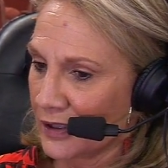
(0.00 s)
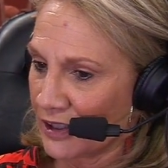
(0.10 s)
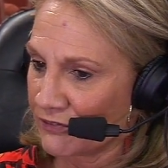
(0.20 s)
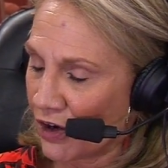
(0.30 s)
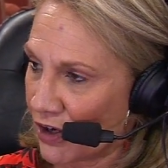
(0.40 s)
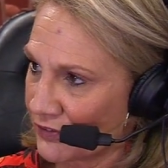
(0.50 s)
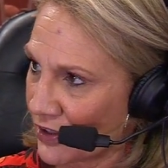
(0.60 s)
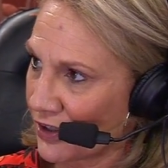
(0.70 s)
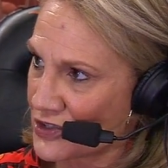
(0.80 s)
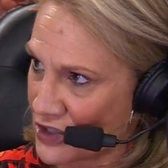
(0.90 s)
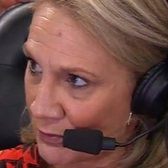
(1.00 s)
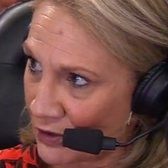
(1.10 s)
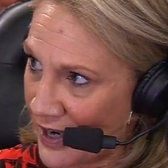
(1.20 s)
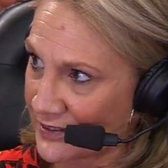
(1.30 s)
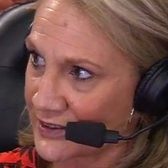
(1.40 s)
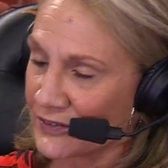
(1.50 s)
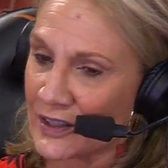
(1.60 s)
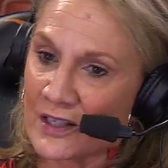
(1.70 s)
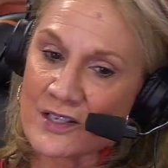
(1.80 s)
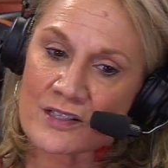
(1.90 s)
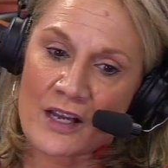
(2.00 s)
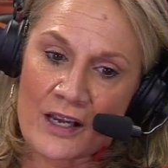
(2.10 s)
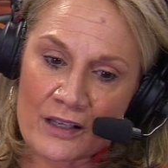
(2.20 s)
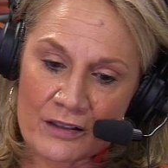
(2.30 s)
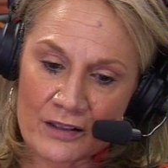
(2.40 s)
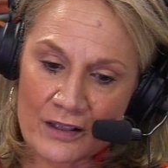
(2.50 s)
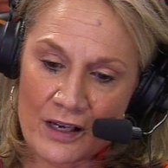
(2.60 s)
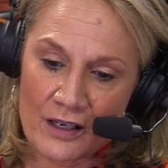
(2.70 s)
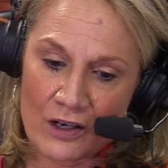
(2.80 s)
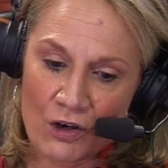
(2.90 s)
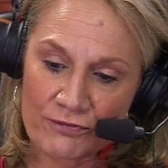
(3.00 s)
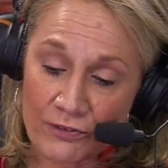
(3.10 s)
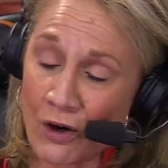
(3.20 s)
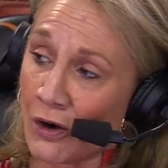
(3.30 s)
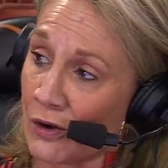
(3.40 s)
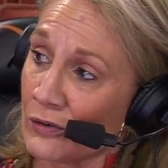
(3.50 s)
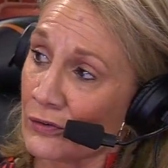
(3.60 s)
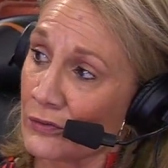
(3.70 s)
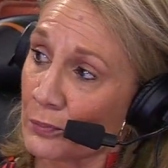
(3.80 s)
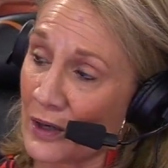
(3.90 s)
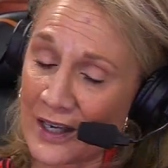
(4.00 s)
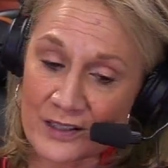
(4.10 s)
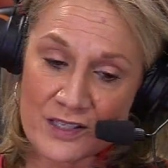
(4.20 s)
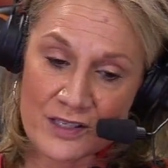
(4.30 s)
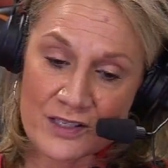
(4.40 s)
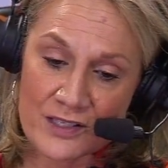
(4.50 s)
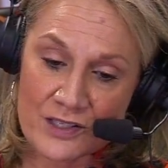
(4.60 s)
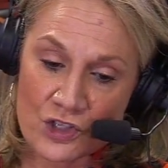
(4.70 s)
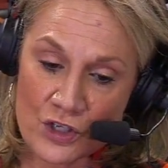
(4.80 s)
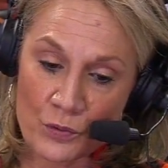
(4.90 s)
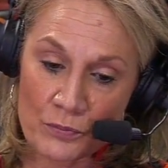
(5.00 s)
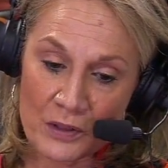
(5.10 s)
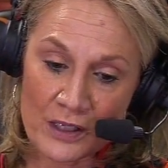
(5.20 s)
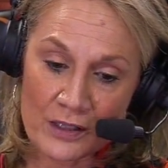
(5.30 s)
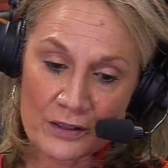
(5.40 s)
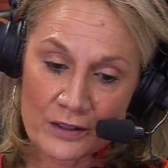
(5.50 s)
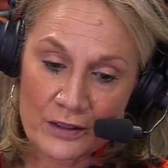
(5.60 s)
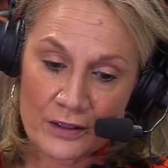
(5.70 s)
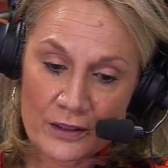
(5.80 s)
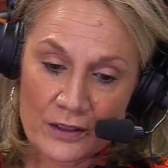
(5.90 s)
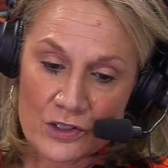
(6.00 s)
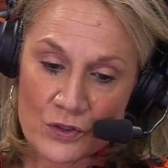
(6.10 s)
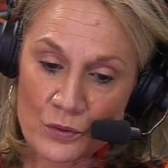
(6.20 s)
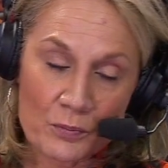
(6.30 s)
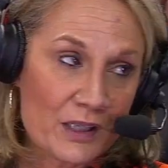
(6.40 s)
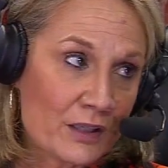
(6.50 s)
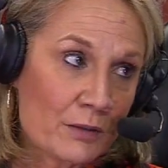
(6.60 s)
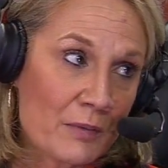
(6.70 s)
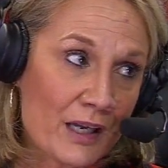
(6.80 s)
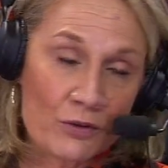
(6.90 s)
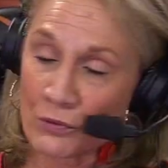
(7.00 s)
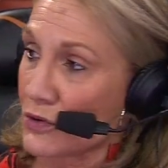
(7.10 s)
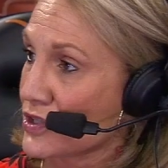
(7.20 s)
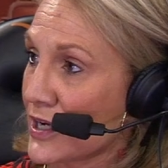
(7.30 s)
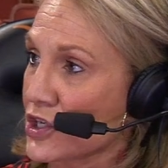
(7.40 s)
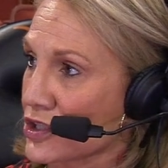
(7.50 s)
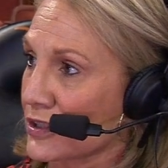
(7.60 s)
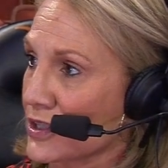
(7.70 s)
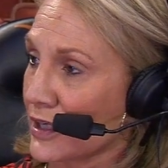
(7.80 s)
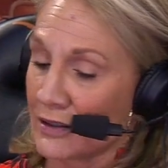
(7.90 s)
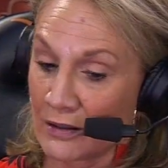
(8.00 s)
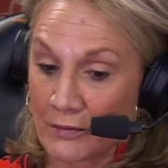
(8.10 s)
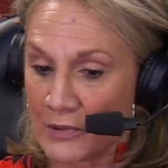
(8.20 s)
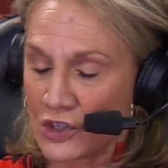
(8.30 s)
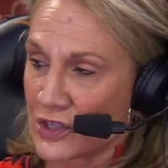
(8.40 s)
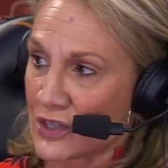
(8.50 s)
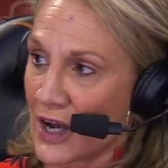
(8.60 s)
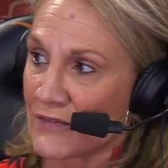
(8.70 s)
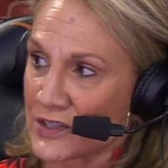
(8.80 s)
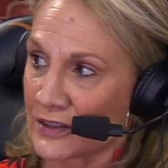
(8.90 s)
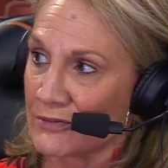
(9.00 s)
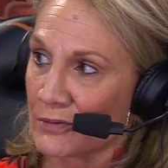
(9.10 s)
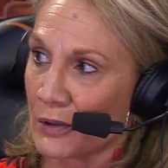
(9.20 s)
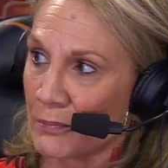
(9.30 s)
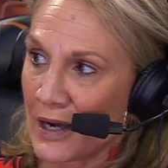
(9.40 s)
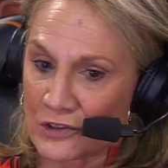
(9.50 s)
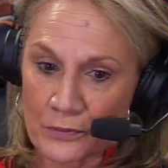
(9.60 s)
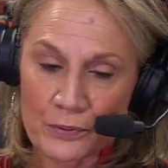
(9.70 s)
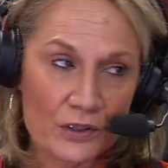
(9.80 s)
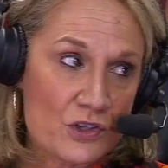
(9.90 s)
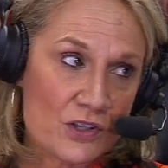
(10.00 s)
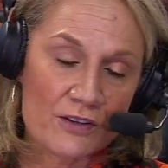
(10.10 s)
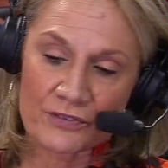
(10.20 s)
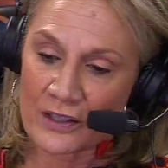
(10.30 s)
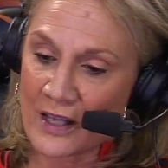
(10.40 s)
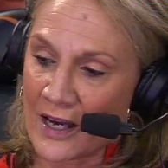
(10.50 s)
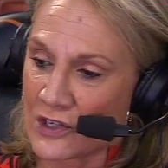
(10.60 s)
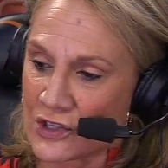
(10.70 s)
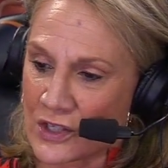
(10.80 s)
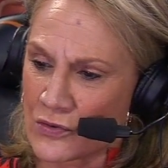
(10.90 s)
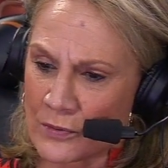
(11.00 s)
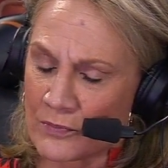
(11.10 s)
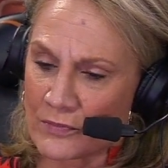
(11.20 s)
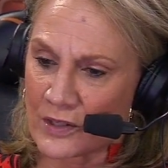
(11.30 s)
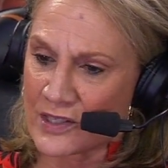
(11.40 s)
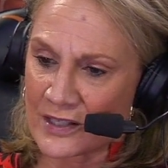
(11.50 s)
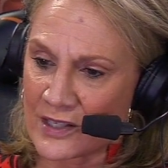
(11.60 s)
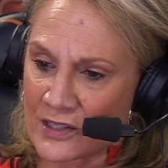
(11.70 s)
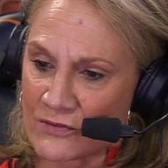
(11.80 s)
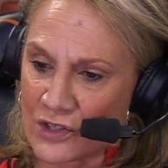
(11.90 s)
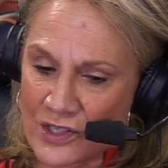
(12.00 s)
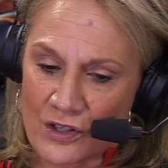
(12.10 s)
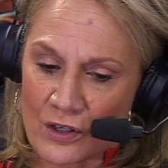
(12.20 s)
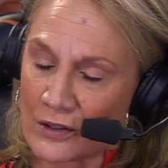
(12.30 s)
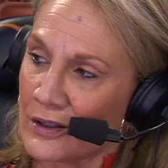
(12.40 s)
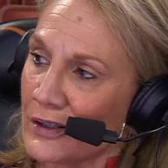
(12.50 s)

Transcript: involved in our summer activities and our fall practices, she would be she would be in the main rotation. And, and, I mean, she's obviously about to put herself in that just from the sense of just her